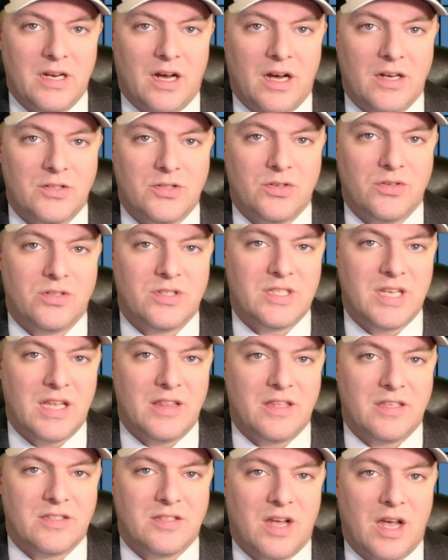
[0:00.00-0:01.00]
Hunter said
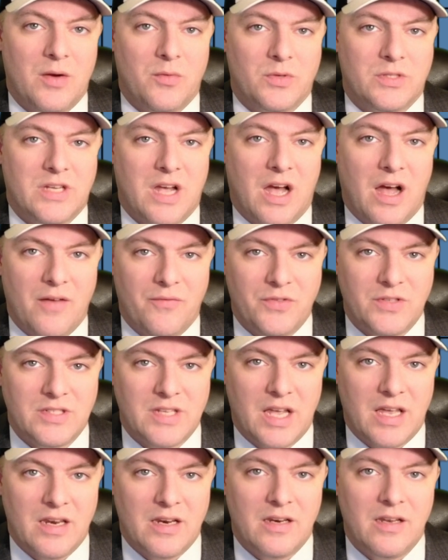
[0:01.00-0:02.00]
the sign was
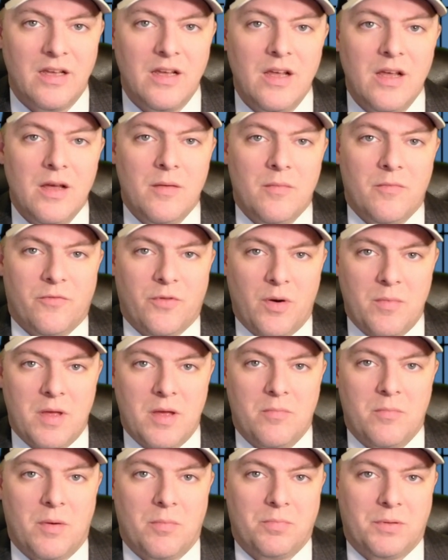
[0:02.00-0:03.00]
confiscated, from
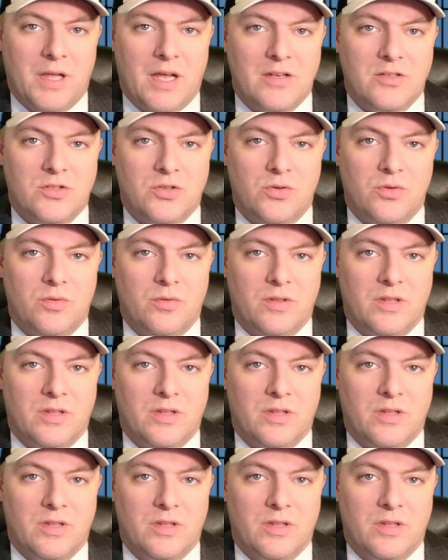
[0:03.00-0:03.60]
him, but plans to.